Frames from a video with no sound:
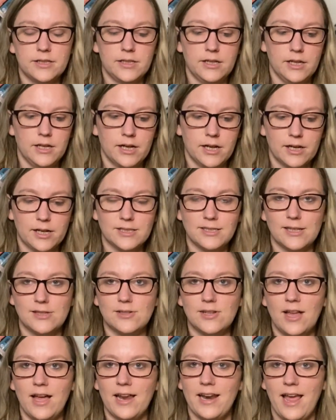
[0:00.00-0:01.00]
because I
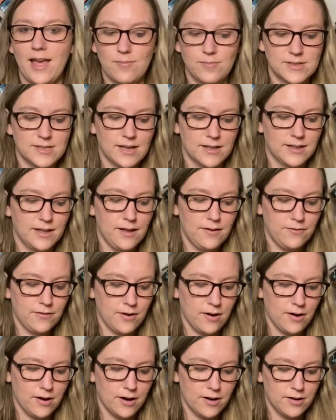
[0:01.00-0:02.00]
still had Amazon gift
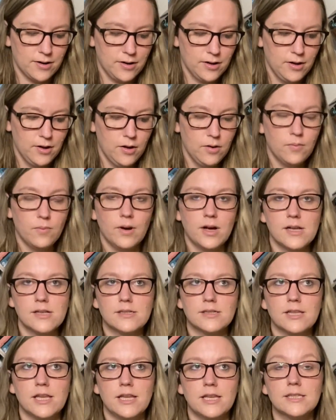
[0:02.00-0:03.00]
card,
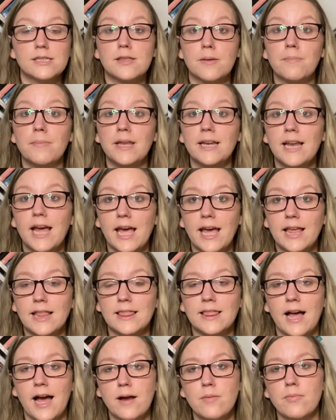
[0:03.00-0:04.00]
is The Midnight
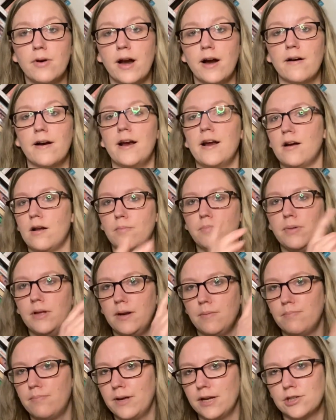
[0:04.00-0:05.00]
Library, and I'll put a
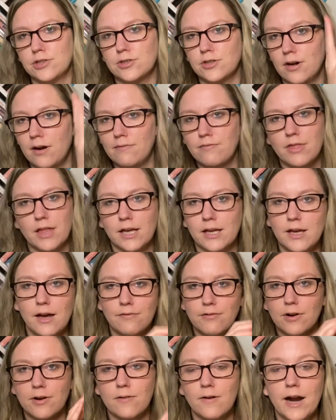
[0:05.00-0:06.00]
picture of the
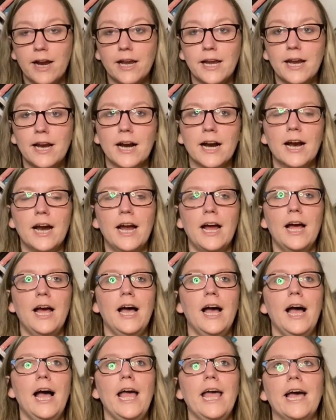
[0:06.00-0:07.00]
cover right here.
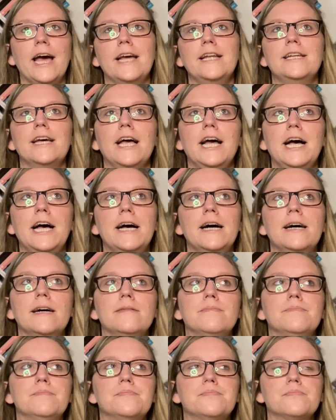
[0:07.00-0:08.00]
And
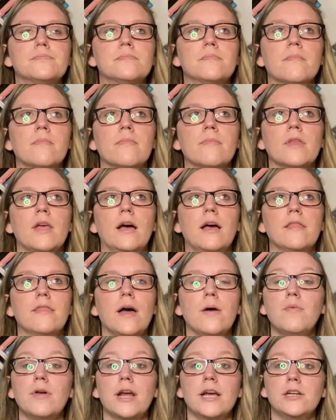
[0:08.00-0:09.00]

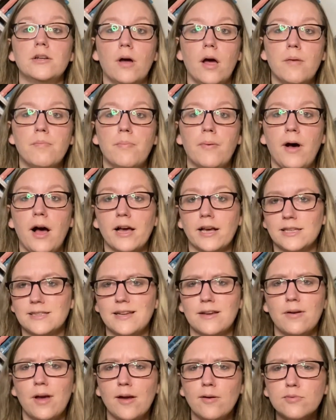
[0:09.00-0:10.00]
that one I bought because
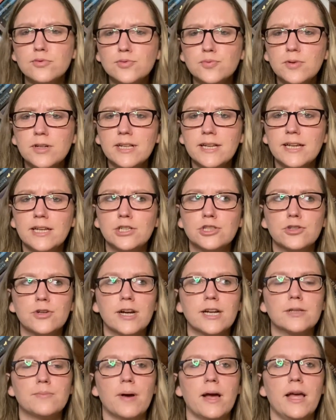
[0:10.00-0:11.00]
I was really
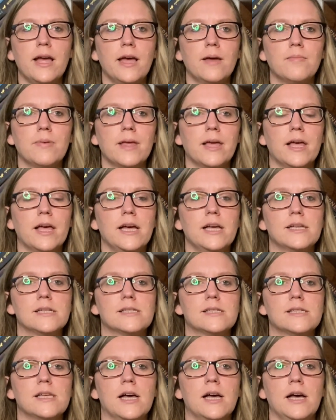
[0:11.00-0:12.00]
intrigued by it
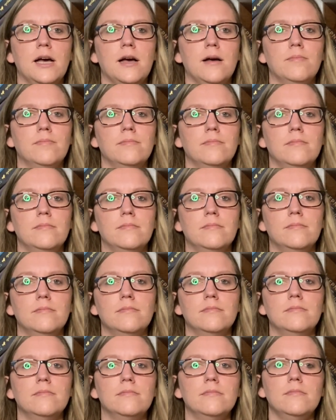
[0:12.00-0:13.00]
because,
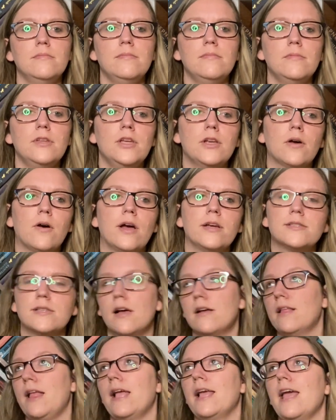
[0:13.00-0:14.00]
I
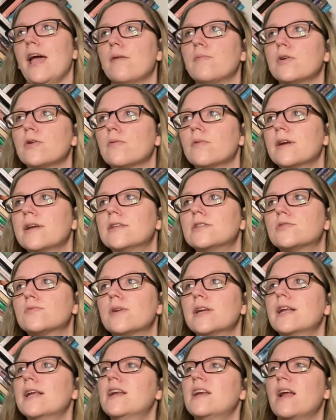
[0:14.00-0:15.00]
saw like Gabby Reed's
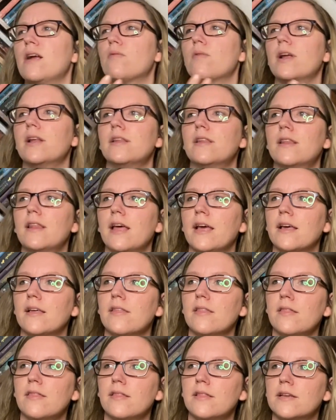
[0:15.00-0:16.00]
read it, and I read like
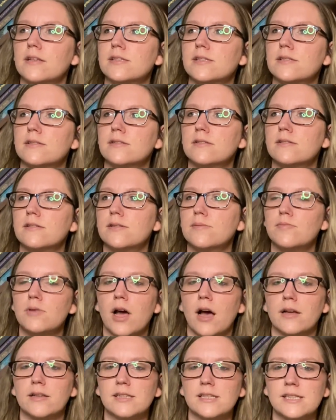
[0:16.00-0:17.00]
the
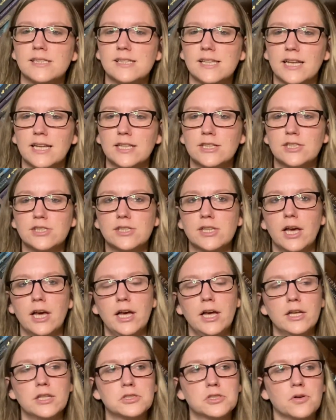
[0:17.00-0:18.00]
Gnosis, and it's
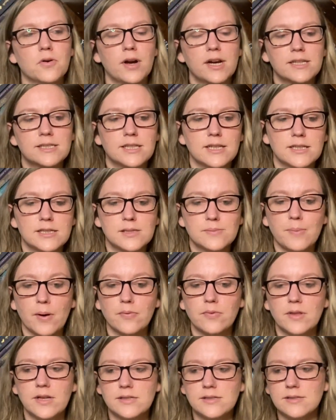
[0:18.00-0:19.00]
crazy. It's
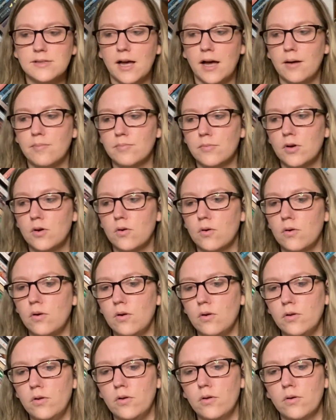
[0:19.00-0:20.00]
about this
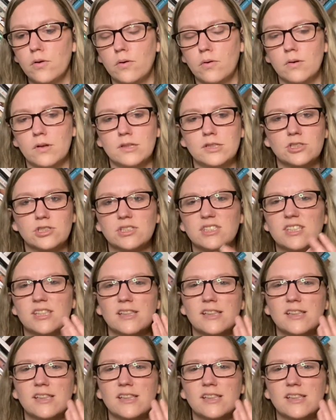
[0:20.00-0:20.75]
girl who just,